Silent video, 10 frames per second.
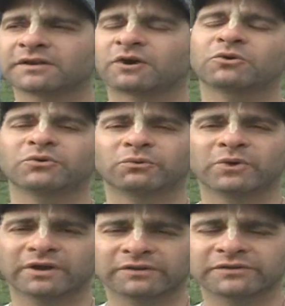Now,
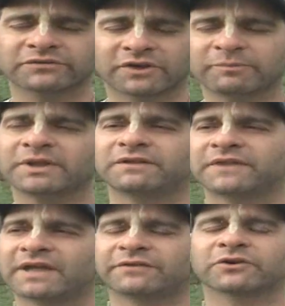where did this come in
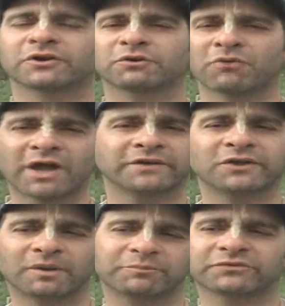that they're going to
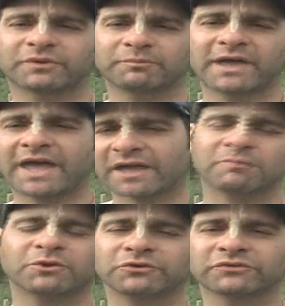grind up some
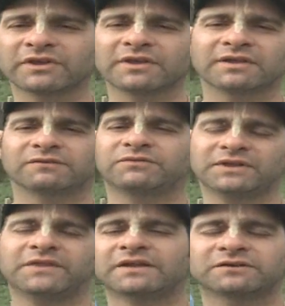animals and
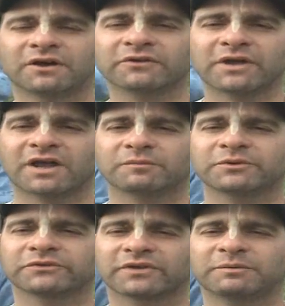feed that to other animals?